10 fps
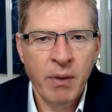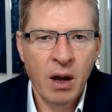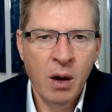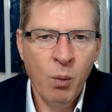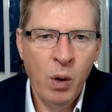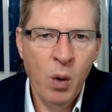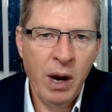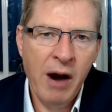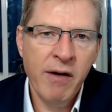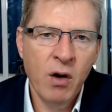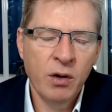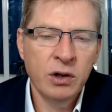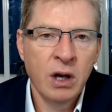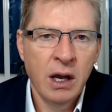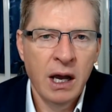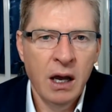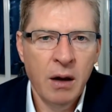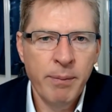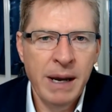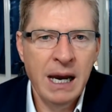We'll carry on
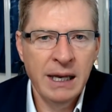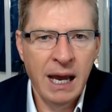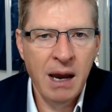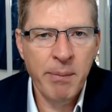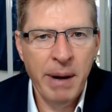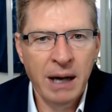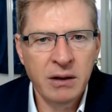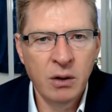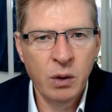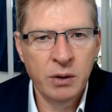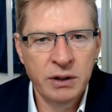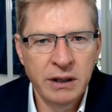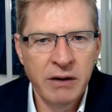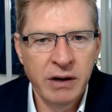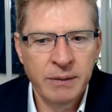making that impact in the world together.